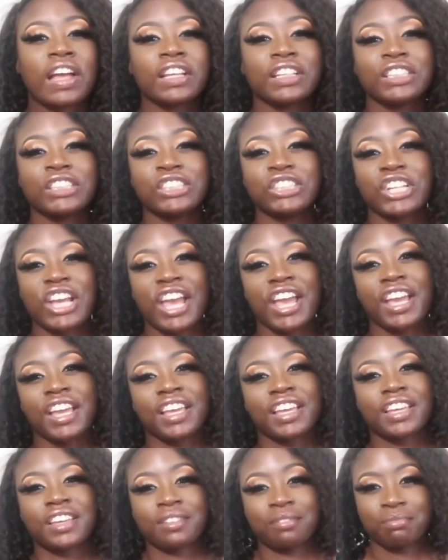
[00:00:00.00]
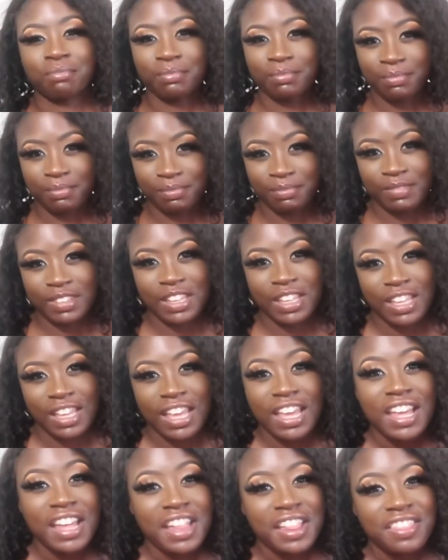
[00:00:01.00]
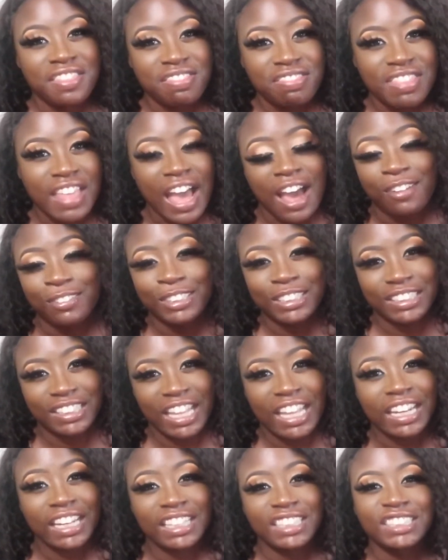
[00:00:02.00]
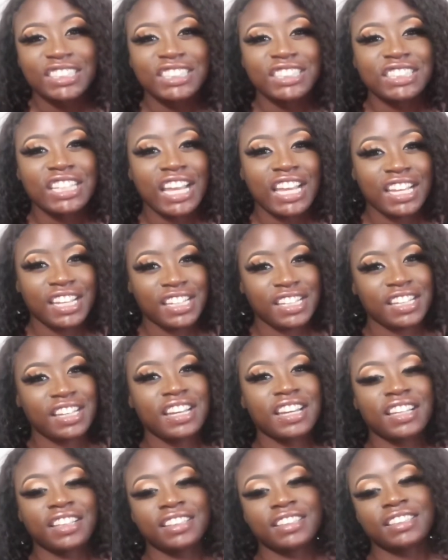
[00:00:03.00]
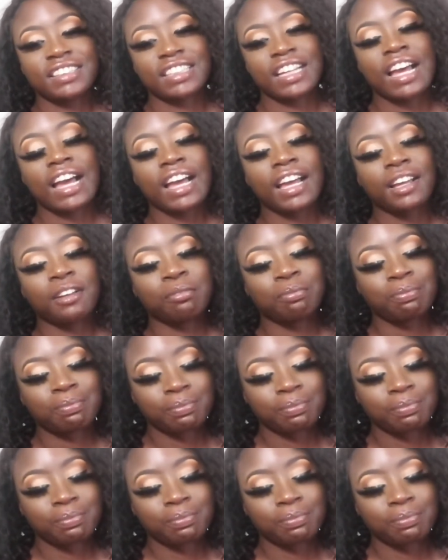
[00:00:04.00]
Jake. I was dating Jake at the time.